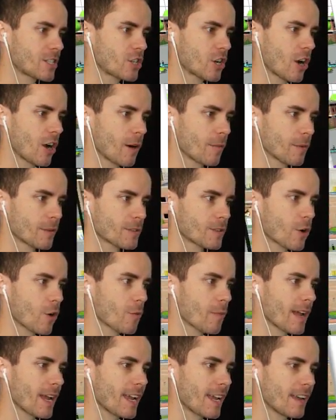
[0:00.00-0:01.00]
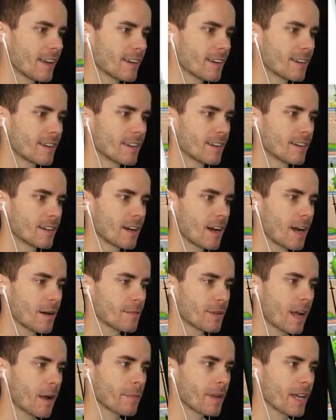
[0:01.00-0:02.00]
job. It was all me.
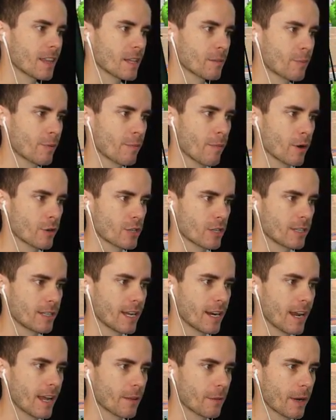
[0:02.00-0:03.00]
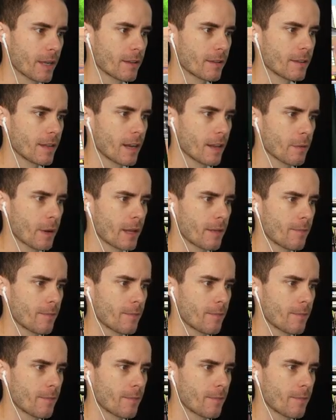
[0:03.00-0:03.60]
I'm, I'm getting the promotion. Get out of the way. Get out of the